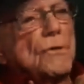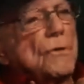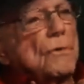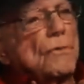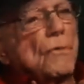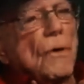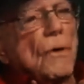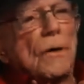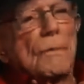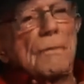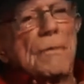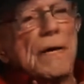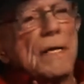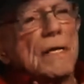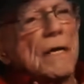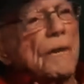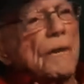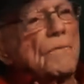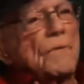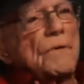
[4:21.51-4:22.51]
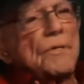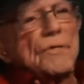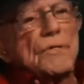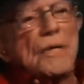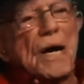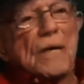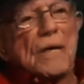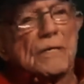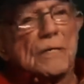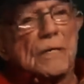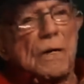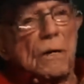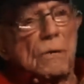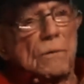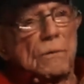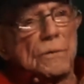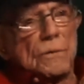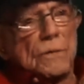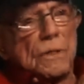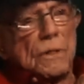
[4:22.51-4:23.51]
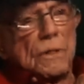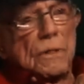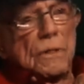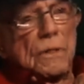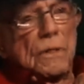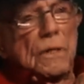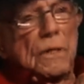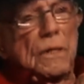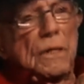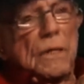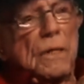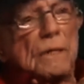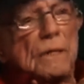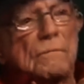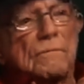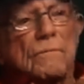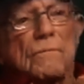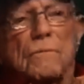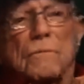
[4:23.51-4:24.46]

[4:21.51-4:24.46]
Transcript: You want to make every shot count, and